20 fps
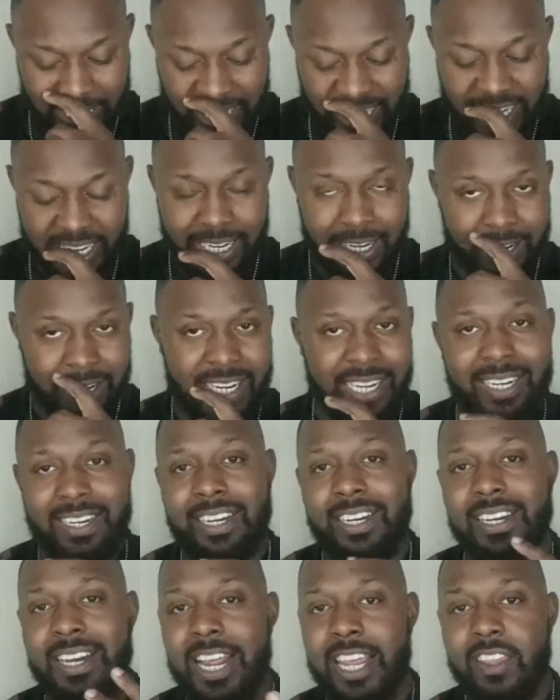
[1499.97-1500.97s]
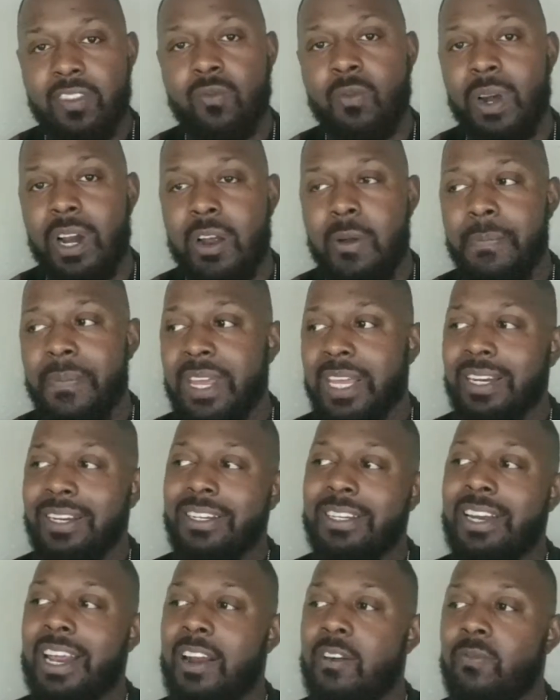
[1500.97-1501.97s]
In the ninth round, man,
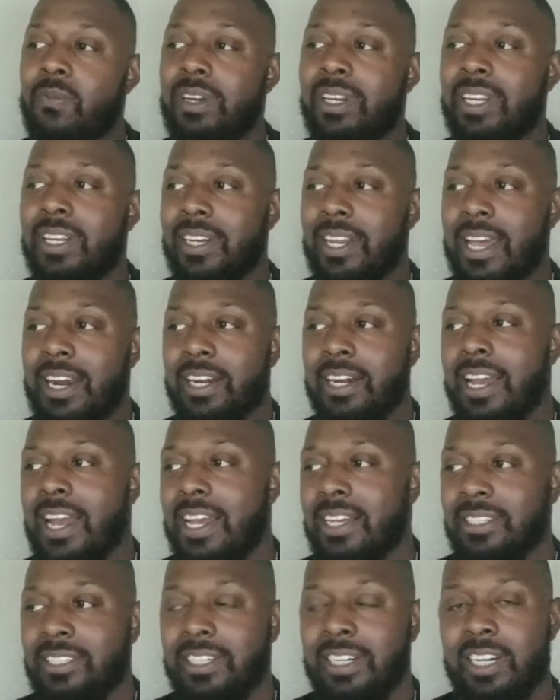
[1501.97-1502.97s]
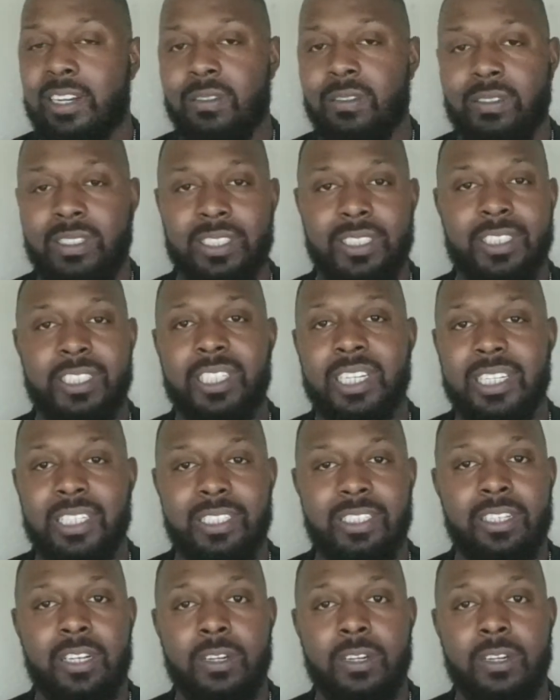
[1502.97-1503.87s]
it's not really a lot of guys that I would suggest.